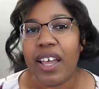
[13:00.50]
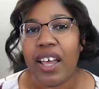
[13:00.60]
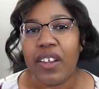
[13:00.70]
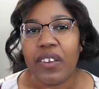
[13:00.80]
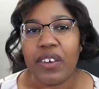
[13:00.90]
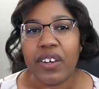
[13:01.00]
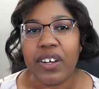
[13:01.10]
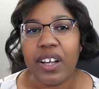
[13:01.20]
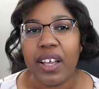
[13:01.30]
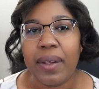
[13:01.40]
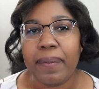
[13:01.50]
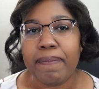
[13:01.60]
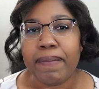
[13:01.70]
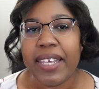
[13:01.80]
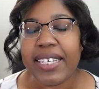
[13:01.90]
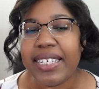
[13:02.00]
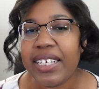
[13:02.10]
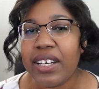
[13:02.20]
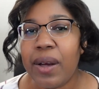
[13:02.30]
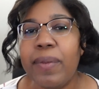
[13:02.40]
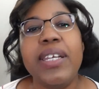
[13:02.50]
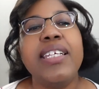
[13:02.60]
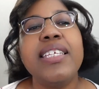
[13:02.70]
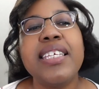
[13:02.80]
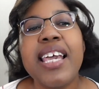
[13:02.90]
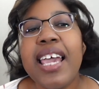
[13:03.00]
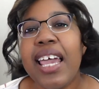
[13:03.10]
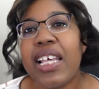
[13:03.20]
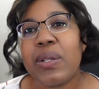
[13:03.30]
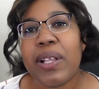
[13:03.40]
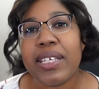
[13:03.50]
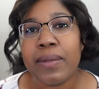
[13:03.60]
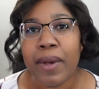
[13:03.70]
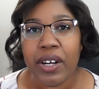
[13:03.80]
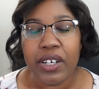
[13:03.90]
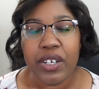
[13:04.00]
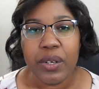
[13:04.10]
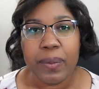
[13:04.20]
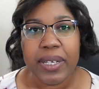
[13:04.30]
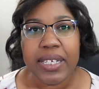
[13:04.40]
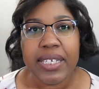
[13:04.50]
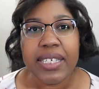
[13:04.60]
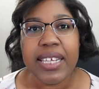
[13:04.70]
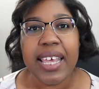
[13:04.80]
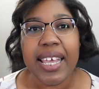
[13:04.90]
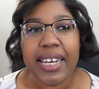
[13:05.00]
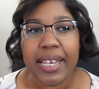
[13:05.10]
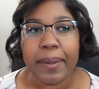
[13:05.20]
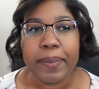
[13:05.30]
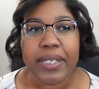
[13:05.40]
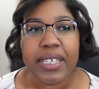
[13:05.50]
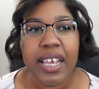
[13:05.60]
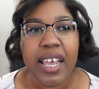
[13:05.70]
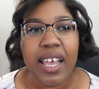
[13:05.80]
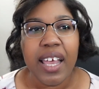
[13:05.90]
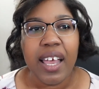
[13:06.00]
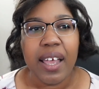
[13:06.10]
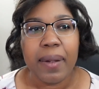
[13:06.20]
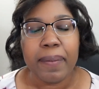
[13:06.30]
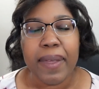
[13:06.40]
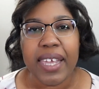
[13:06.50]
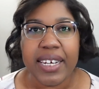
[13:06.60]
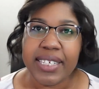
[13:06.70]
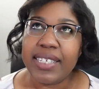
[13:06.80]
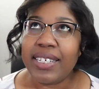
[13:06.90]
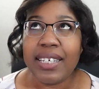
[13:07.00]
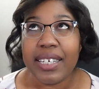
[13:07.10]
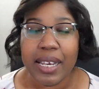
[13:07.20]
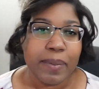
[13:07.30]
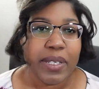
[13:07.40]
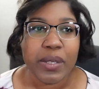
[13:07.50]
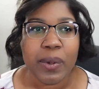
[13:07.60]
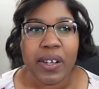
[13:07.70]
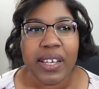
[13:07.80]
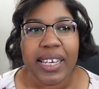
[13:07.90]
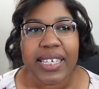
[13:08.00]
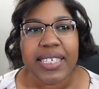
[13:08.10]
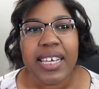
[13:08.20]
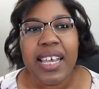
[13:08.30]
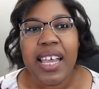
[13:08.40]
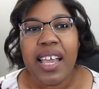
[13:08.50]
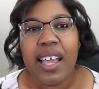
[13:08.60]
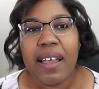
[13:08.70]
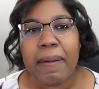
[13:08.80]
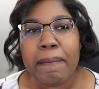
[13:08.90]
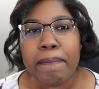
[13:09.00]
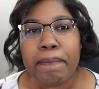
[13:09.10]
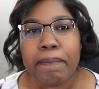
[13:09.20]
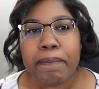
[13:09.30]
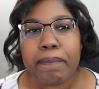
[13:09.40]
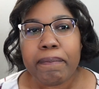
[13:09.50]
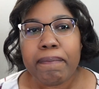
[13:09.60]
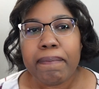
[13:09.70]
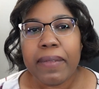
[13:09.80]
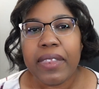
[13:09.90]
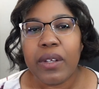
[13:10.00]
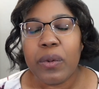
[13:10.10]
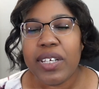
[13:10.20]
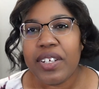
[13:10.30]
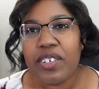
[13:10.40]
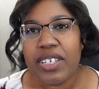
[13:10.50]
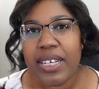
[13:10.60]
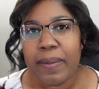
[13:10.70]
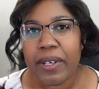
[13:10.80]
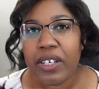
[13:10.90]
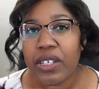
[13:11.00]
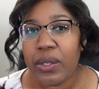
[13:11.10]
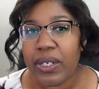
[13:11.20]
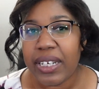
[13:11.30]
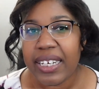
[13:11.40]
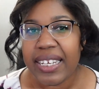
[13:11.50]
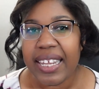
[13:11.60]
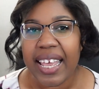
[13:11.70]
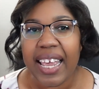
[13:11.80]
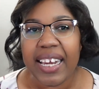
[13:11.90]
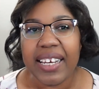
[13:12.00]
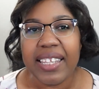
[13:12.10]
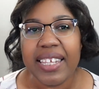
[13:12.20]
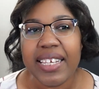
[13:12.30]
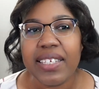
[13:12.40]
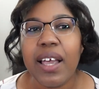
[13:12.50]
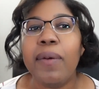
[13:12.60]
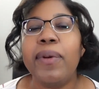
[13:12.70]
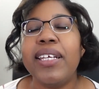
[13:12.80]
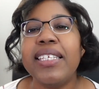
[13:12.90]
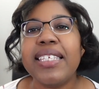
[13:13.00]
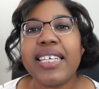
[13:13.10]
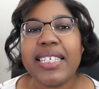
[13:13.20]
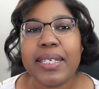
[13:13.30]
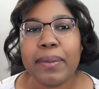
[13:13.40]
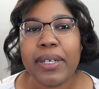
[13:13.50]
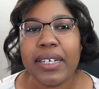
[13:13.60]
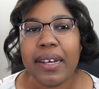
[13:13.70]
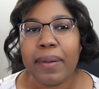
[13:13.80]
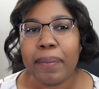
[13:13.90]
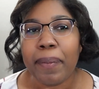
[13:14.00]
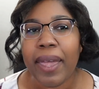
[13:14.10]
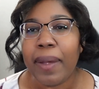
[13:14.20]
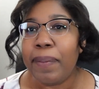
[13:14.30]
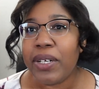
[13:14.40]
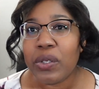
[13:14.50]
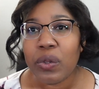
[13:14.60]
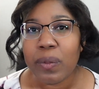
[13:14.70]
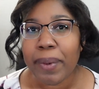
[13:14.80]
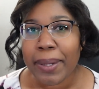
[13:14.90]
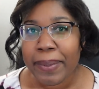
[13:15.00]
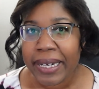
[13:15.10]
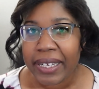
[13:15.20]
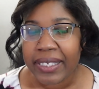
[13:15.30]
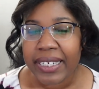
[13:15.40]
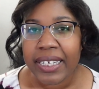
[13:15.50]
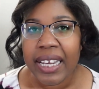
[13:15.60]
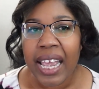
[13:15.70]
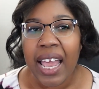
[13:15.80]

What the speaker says: other extinct hominins, as well as modern humans and apes, and extinct apes as well, I guess, the research team concluded that these hominins exhibited habitual bipedality